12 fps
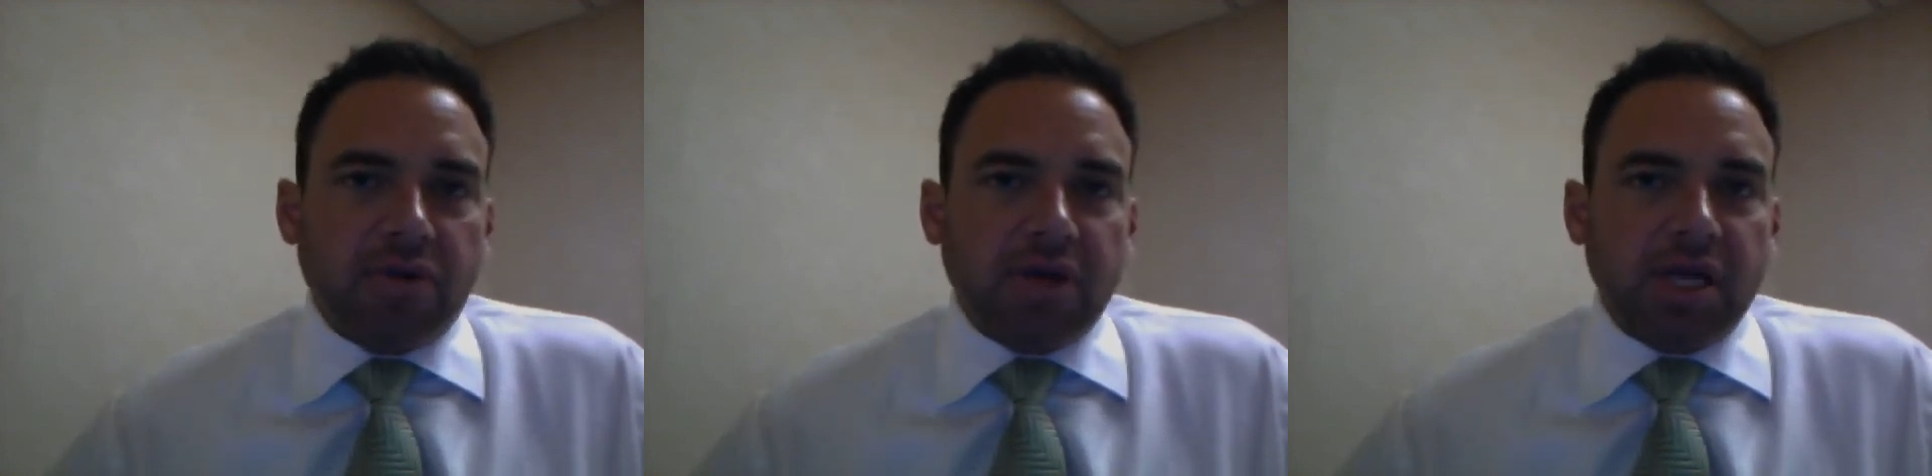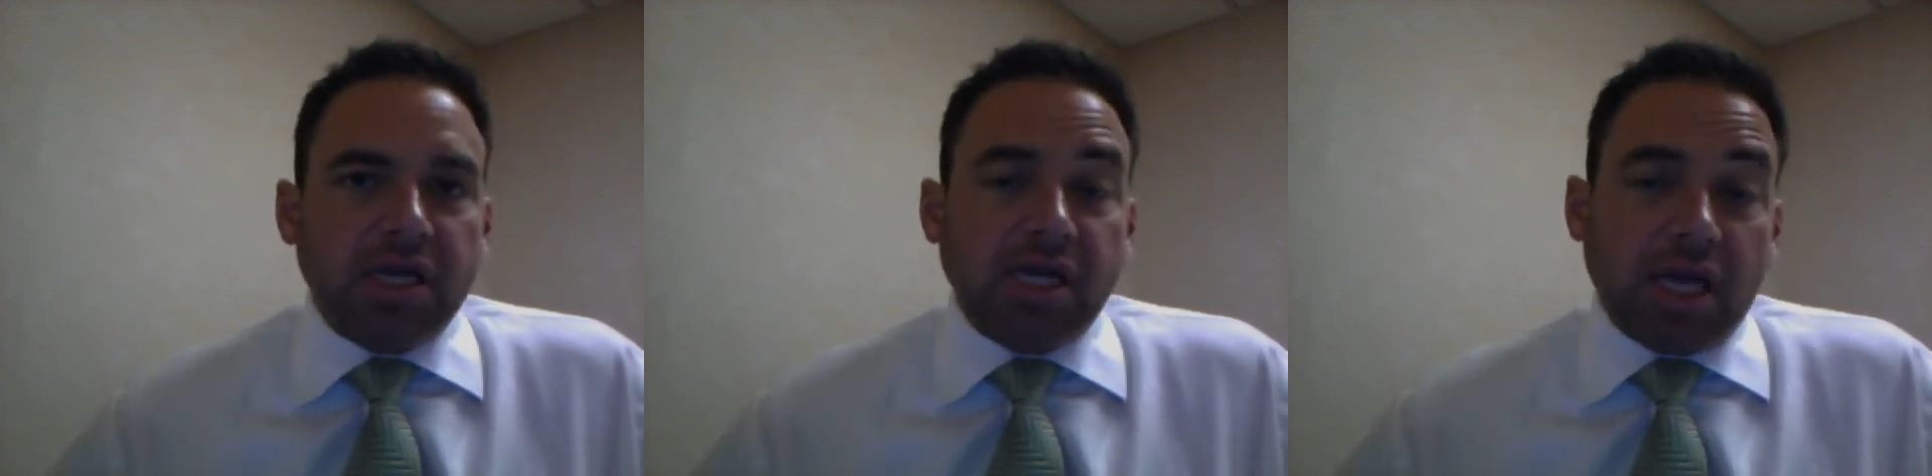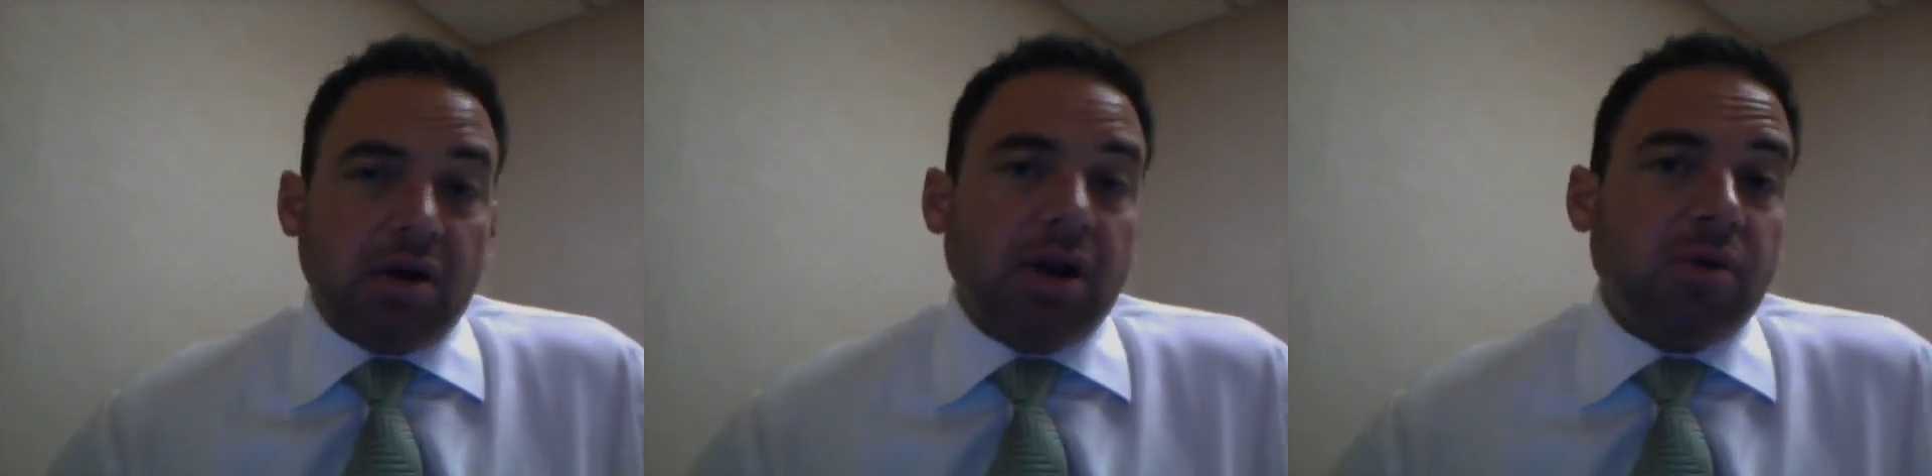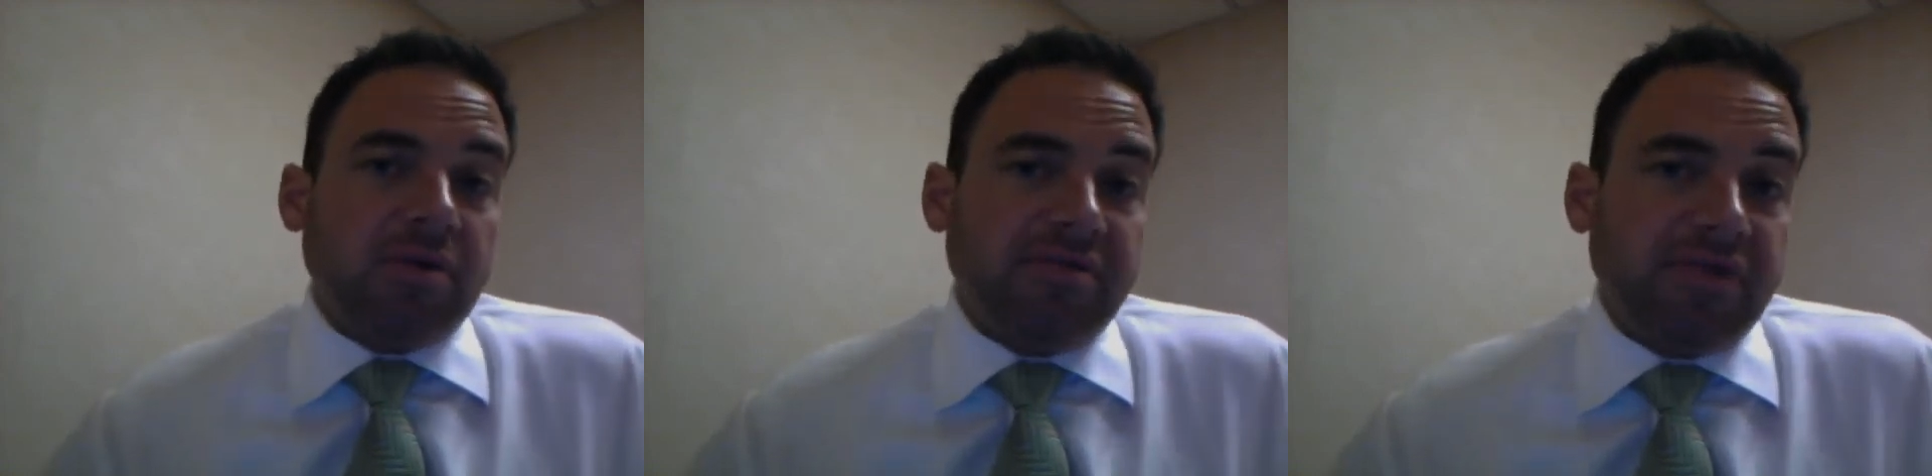the year
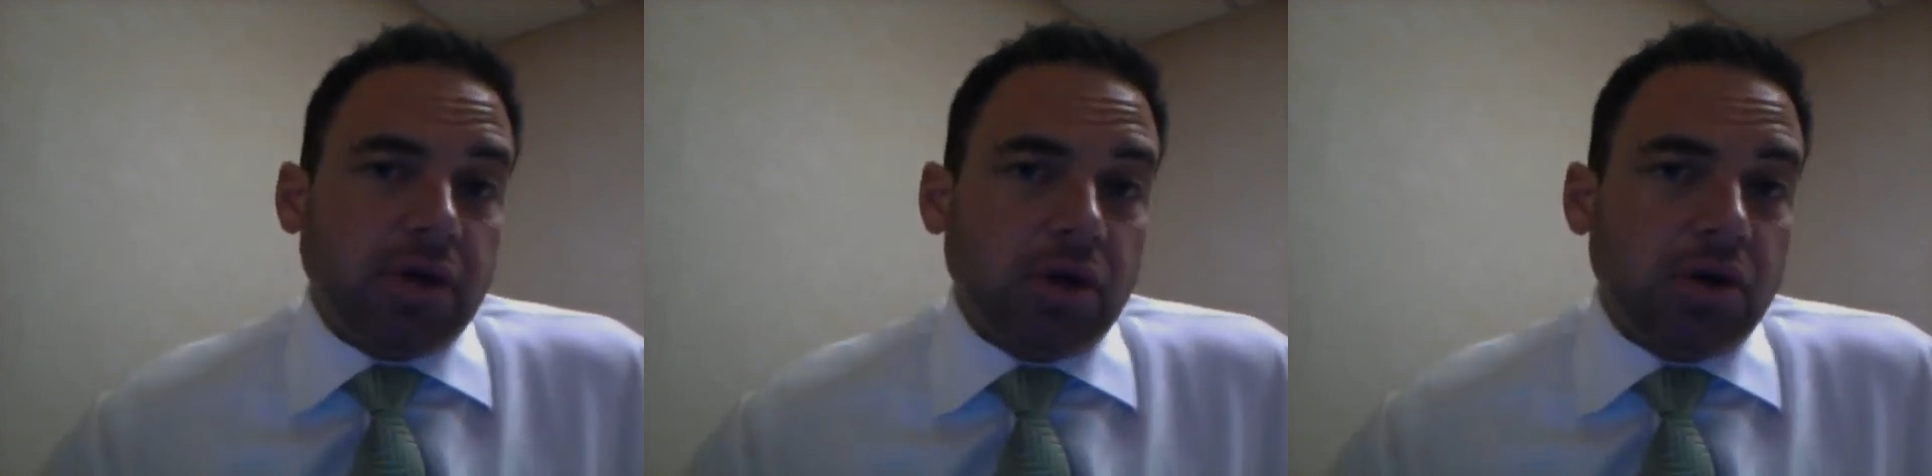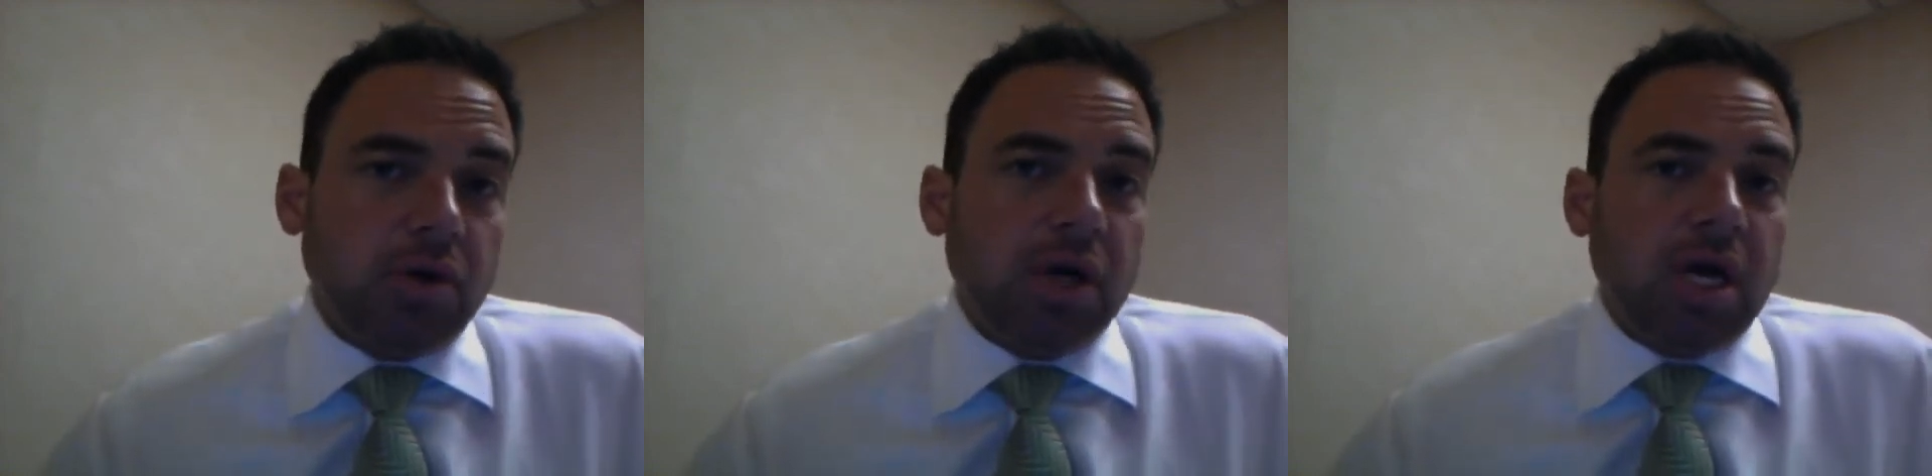in review